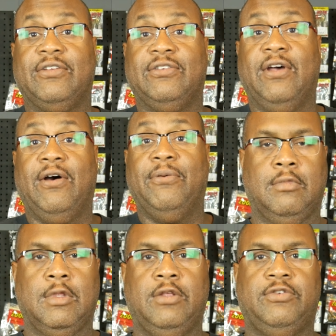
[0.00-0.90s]
So,
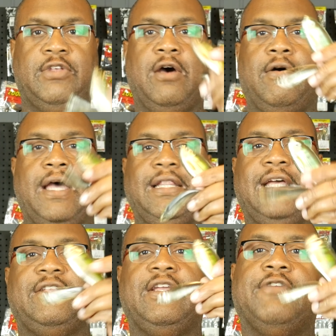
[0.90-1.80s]
so I'd
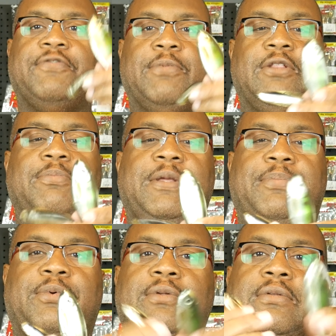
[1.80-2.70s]
like to hear from other
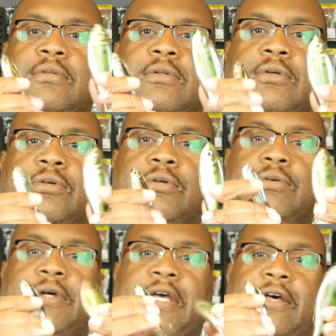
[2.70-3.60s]
people
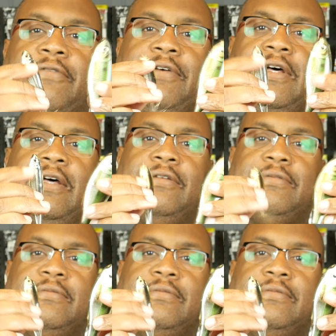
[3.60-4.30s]
who have uh,